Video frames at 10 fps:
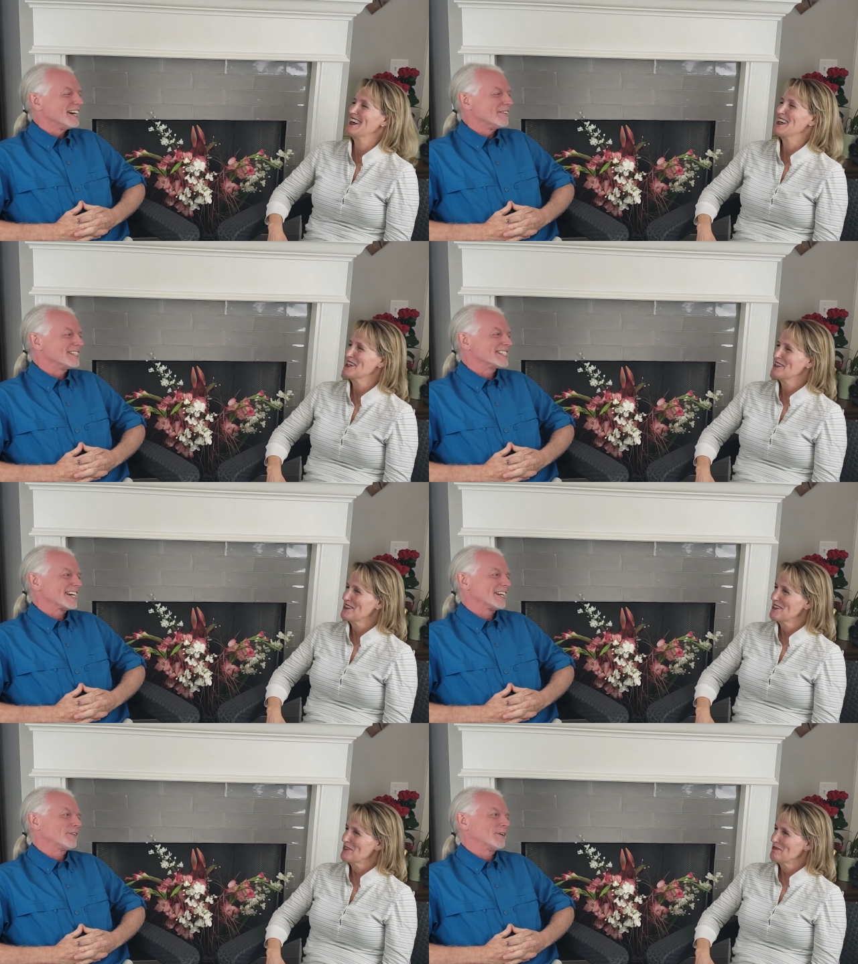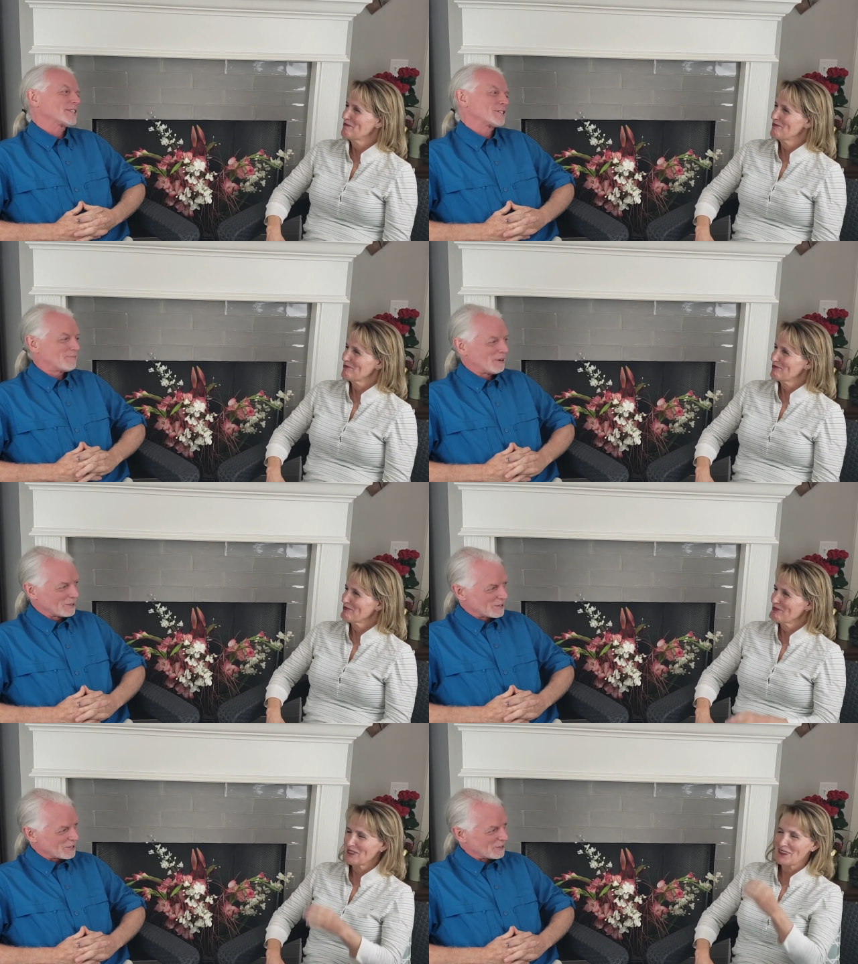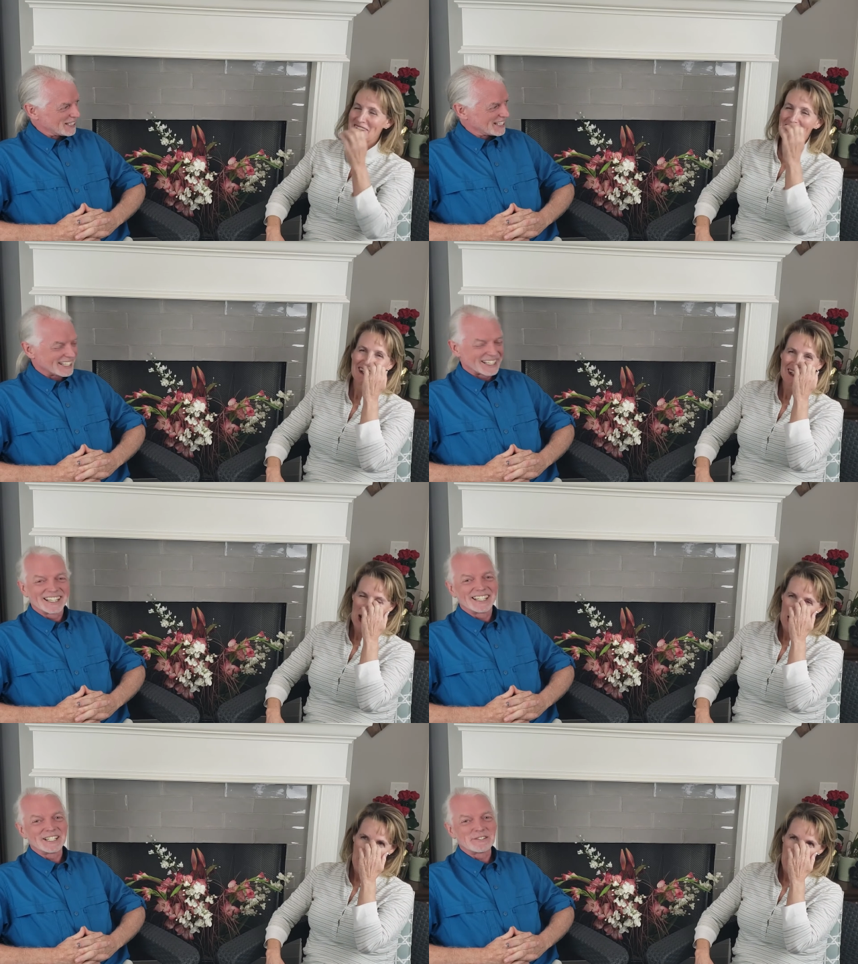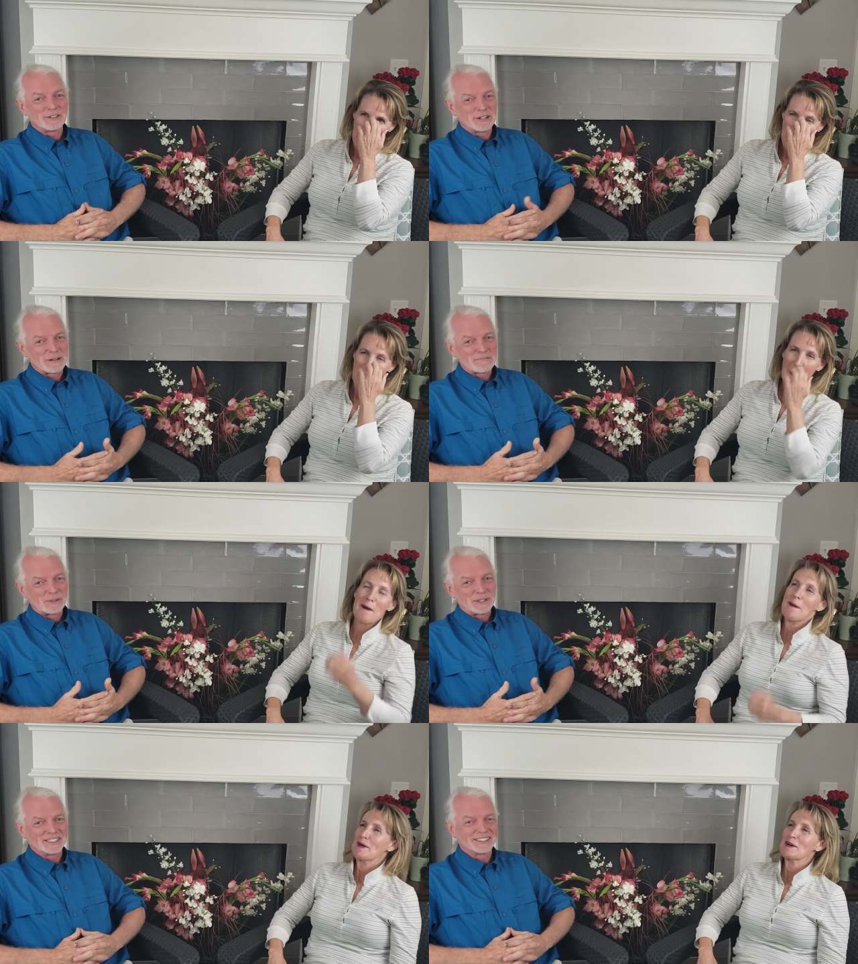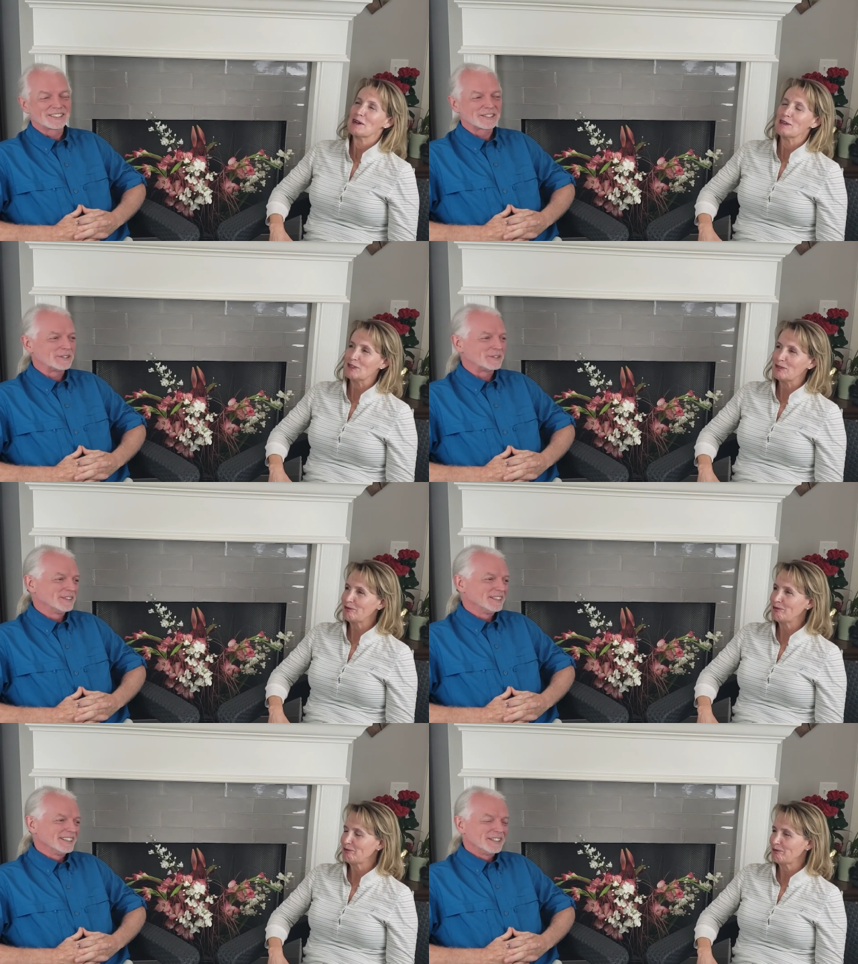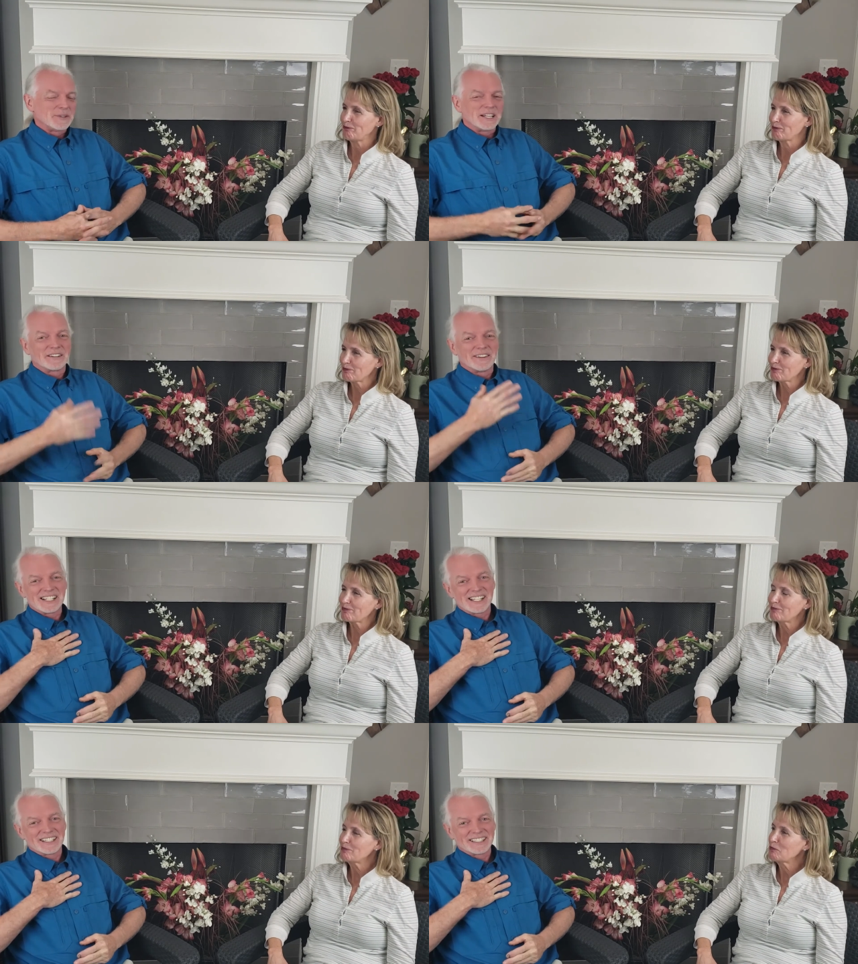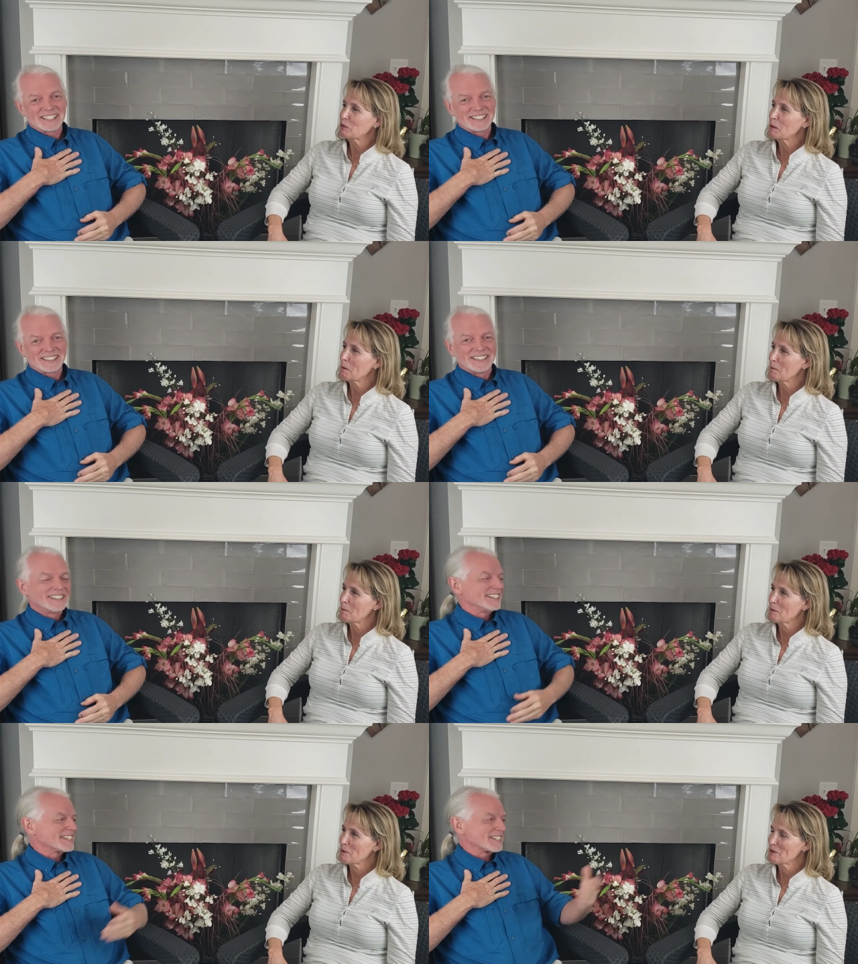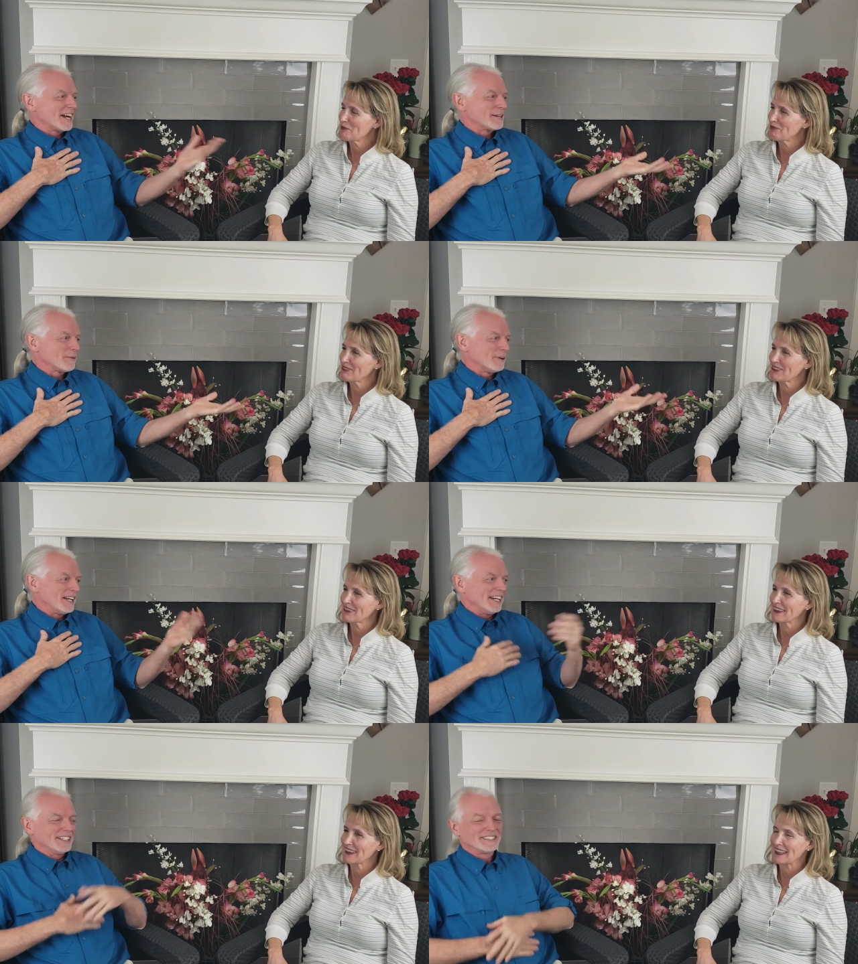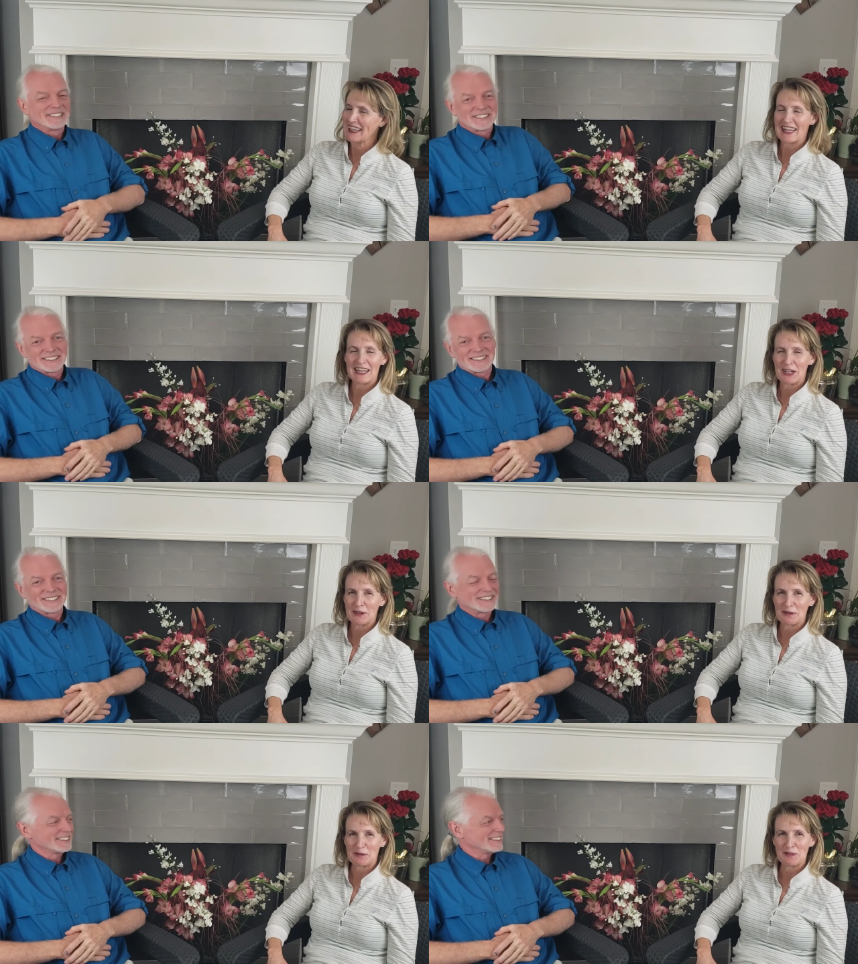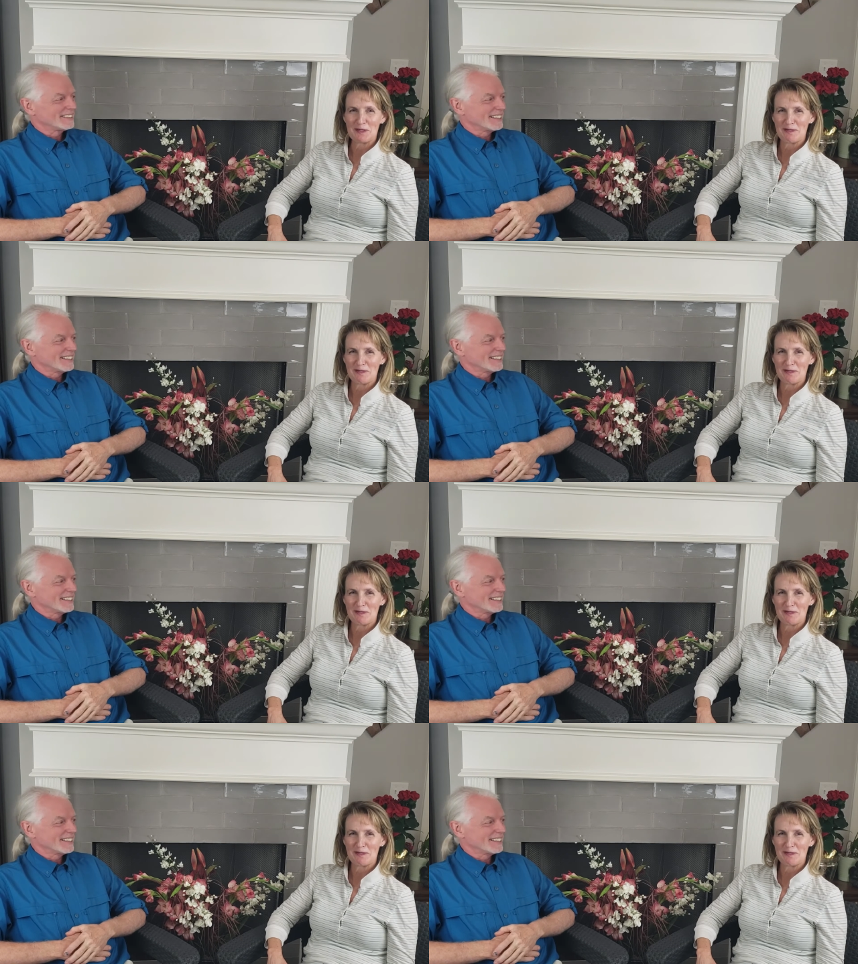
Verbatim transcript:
Speaker 1: no, we just had a question posed to us yeah. that I think is very important. So mm-hmm. we are Grace Healing. This is Anna Marie Hale. Hello.